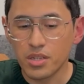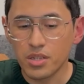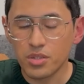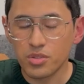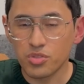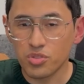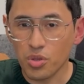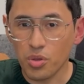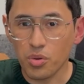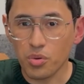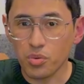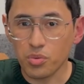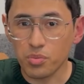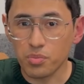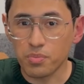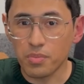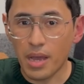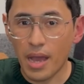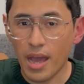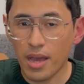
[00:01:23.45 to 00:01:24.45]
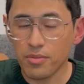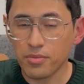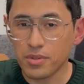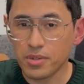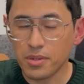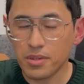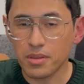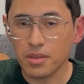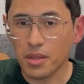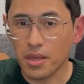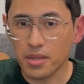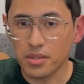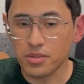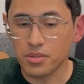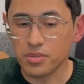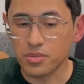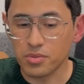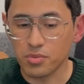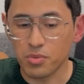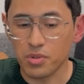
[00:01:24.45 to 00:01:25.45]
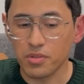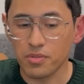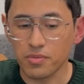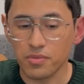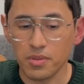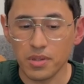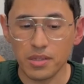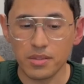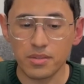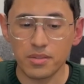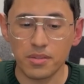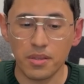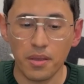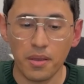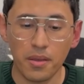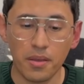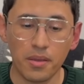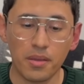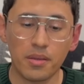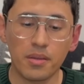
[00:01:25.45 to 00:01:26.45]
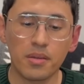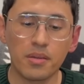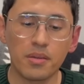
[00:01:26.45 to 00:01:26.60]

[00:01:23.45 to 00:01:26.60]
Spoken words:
So having a lens with, let's say,